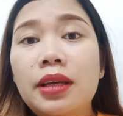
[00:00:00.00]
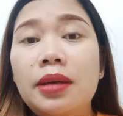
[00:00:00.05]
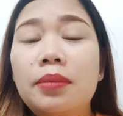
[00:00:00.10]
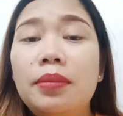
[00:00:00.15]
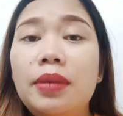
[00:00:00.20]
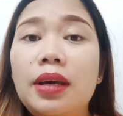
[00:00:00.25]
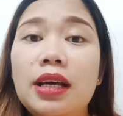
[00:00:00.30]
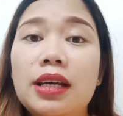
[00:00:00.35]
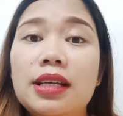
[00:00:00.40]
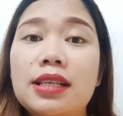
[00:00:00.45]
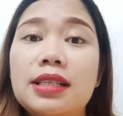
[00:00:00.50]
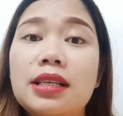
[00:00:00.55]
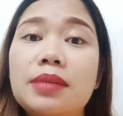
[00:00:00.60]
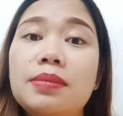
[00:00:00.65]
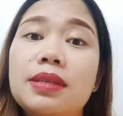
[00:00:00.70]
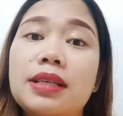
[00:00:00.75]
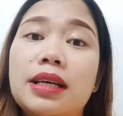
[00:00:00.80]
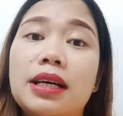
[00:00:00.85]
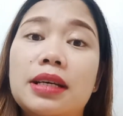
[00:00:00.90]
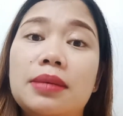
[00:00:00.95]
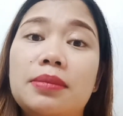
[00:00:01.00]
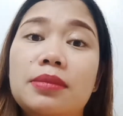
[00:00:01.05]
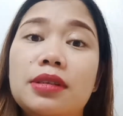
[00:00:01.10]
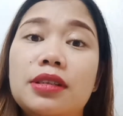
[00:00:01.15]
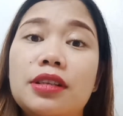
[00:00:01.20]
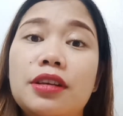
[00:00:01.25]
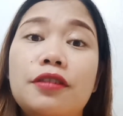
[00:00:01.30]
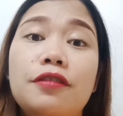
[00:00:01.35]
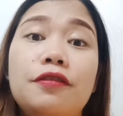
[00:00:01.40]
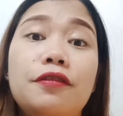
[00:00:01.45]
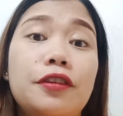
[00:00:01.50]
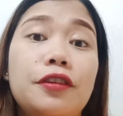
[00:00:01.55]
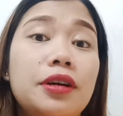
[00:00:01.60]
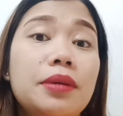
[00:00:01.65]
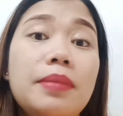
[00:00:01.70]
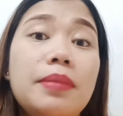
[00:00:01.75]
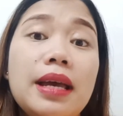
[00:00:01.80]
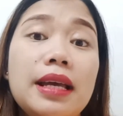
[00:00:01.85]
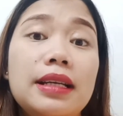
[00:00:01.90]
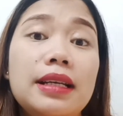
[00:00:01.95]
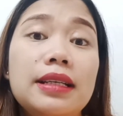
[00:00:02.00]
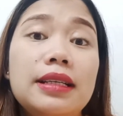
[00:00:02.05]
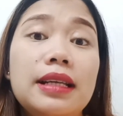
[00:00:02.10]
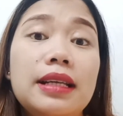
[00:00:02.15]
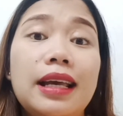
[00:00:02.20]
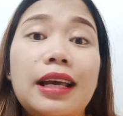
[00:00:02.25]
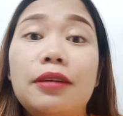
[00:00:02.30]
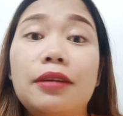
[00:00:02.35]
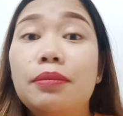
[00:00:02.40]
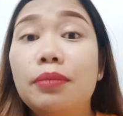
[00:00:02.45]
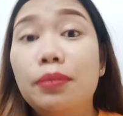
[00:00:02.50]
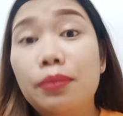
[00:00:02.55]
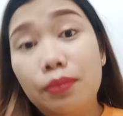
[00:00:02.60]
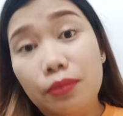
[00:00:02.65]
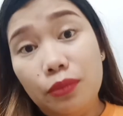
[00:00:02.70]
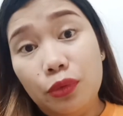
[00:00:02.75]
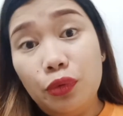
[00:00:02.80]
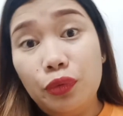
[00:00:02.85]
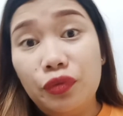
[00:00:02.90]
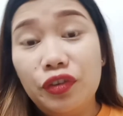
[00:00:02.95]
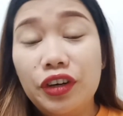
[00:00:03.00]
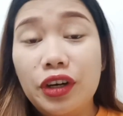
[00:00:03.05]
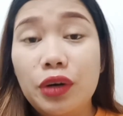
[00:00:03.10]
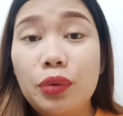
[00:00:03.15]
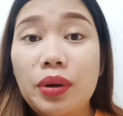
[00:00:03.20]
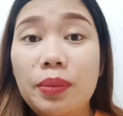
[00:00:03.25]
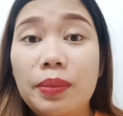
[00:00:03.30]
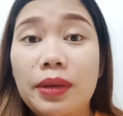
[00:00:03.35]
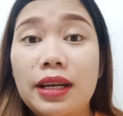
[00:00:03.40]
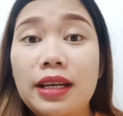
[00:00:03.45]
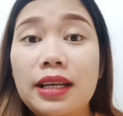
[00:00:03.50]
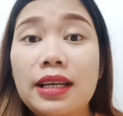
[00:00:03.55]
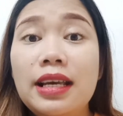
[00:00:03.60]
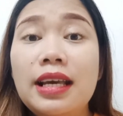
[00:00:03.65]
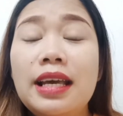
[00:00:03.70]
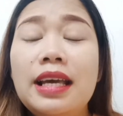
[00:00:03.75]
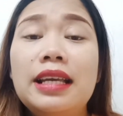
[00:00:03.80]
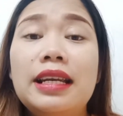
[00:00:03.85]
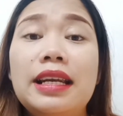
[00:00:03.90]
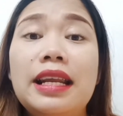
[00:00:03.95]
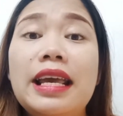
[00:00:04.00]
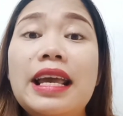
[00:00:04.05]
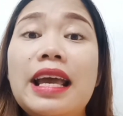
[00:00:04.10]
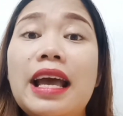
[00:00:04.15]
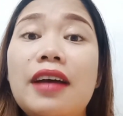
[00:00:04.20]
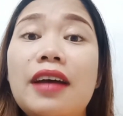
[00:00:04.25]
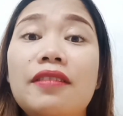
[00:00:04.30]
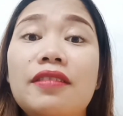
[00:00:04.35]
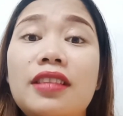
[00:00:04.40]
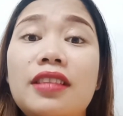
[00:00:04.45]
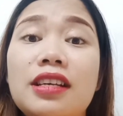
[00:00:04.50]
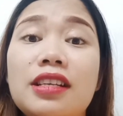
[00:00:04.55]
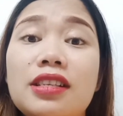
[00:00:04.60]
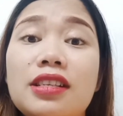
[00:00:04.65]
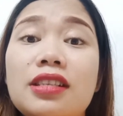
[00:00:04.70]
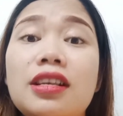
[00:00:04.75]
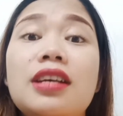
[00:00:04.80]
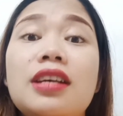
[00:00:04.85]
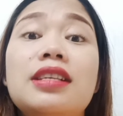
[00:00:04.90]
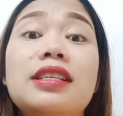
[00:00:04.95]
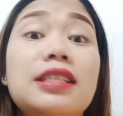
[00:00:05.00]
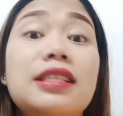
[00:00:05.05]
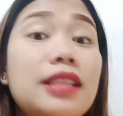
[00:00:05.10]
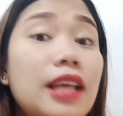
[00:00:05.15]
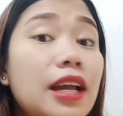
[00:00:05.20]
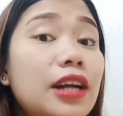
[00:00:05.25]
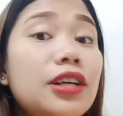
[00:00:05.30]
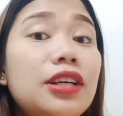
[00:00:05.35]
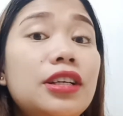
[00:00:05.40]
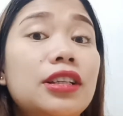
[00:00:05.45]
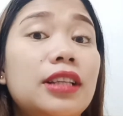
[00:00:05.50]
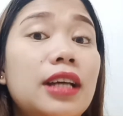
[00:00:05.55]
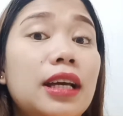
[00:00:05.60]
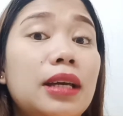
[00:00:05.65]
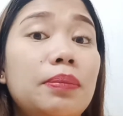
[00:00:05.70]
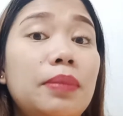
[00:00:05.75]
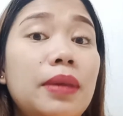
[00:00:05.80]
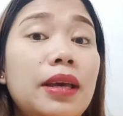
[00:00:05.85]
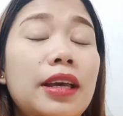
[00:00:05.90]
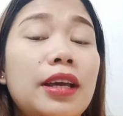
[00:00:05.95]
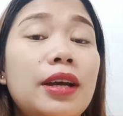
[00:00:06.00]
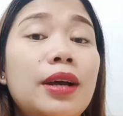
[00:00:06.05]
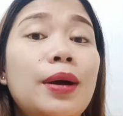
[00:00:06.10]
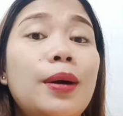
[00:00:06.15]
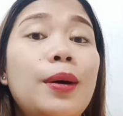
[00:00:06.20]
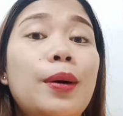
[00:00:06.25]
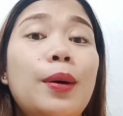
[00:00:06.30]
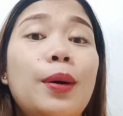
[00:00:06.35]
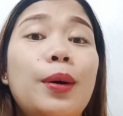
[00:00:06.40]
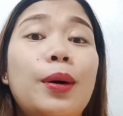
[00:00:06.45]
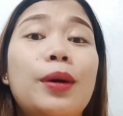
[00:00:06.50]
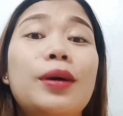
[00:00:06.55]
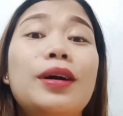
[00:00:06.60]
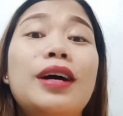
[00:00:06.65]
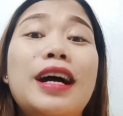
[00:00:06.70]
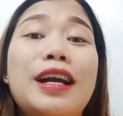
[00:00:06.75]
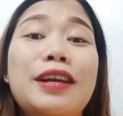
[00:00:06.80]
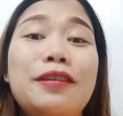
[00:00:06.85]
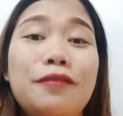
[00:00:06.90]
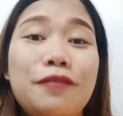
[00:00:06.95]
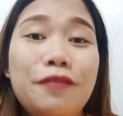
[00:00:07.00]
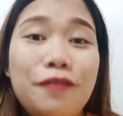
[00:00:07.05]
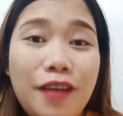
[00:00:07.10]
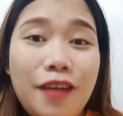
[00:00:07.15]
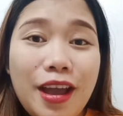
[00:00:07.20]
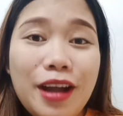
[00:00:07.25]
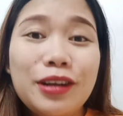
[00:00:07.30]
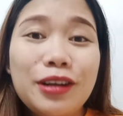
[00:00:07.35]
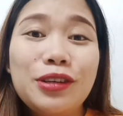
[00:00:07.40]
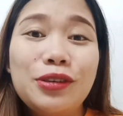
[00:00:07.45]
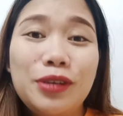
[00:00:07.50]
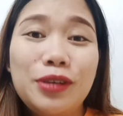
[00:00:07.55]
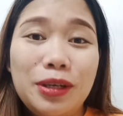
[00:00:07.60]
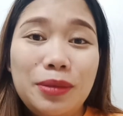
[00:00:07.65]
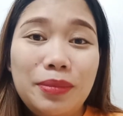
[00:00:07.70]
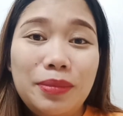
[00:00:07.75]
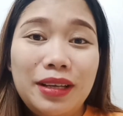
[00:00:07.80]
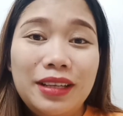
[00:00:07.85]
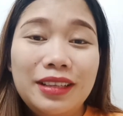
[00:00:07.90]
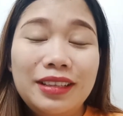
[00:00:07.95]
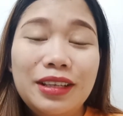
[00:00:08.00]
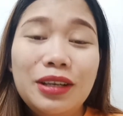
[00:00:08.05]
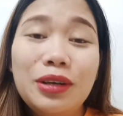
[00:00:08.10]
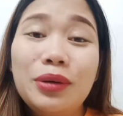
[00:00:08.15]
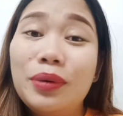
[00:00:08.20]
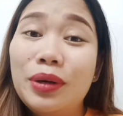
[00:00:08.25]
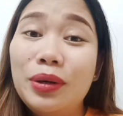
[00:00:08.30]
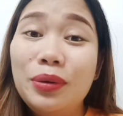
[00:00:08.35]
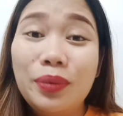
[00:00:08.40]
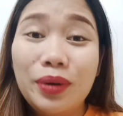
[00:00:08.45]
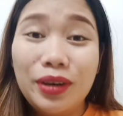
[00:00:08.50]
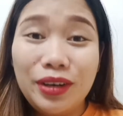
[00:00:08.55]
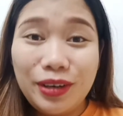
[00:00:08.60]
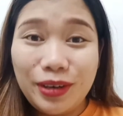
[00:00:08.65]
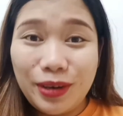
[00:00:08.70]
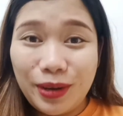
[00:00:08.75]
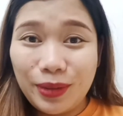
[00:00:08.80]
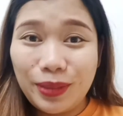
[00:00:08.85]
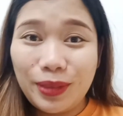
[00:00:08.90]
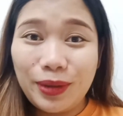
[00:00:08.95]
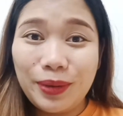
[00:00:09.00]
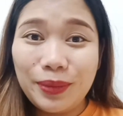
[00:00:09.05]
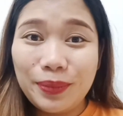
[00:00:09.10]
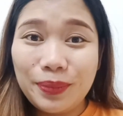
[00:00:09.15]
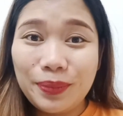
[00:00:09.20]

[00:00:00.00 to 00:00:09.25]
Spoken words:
Because sometimes for a man and for a woman, they have this stereotyping or unfair treatment with one another.